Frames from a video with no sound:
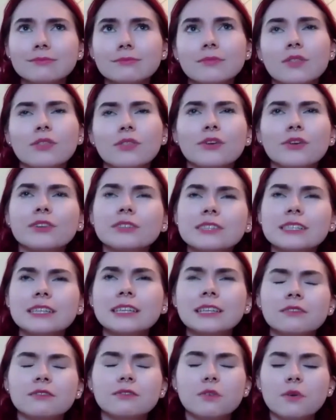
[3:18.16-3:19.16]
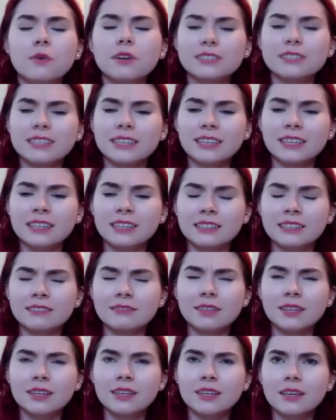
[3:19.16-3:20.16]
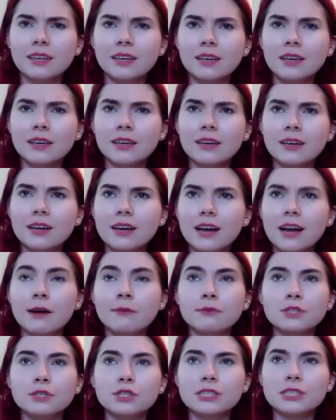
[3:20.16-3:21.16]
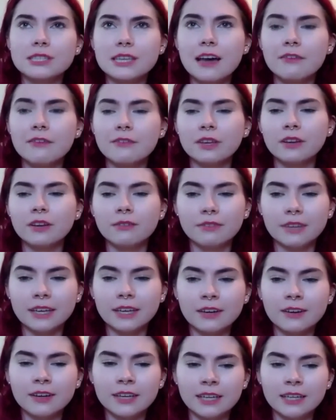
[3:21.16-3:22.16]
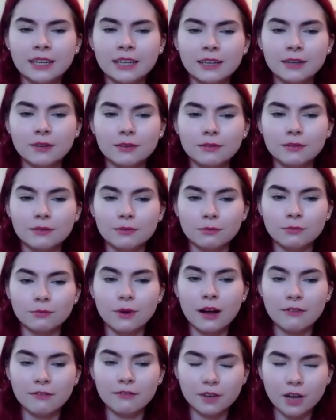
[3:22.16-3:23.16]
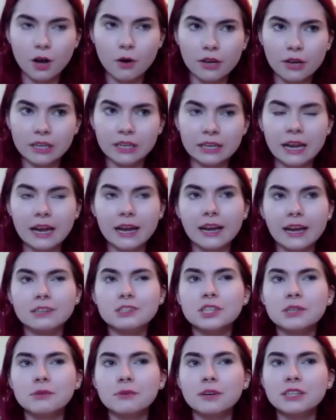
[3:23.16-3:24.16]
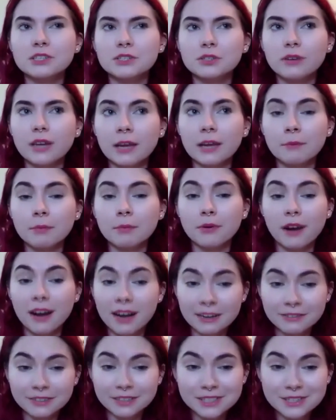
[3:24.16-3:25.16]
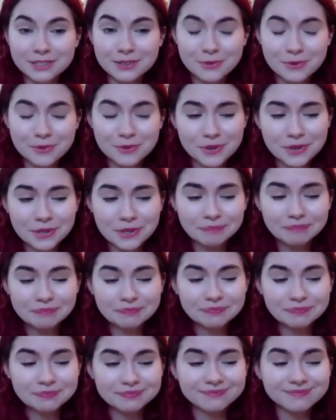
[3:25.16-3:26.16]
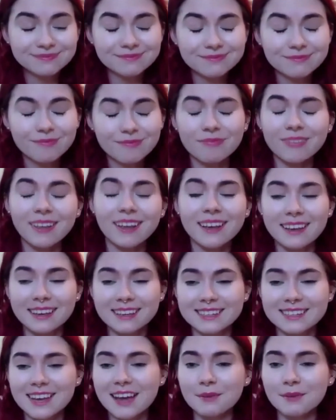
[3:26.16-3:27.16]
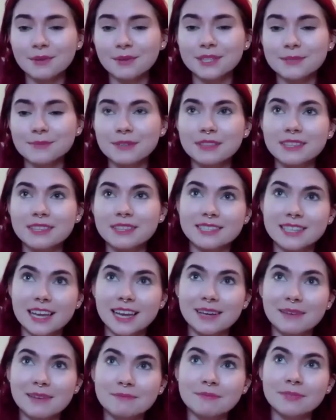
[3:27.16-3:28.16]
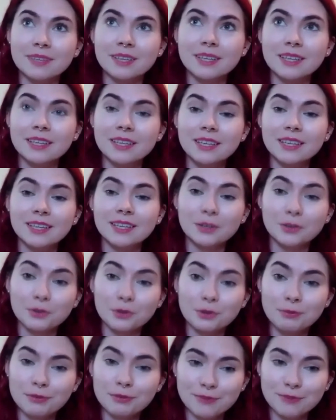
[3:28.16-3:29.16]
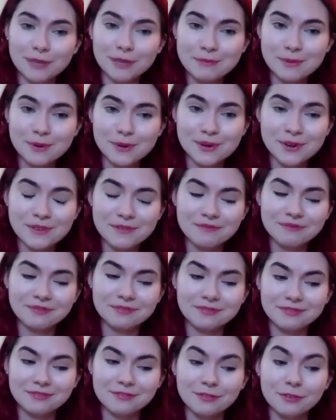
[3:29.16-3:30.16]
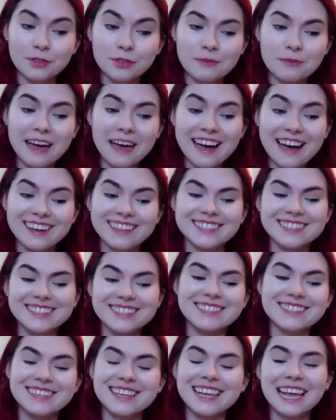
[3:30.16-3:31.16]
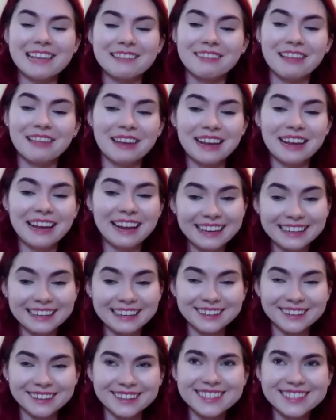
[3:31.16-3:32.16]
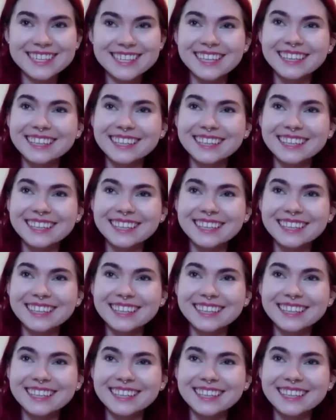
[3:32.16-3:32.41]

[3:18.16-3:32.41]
13, 14, I was just having a very rough go at it. I actually went to a private school, and I was with the same group of people for the past like 8 years.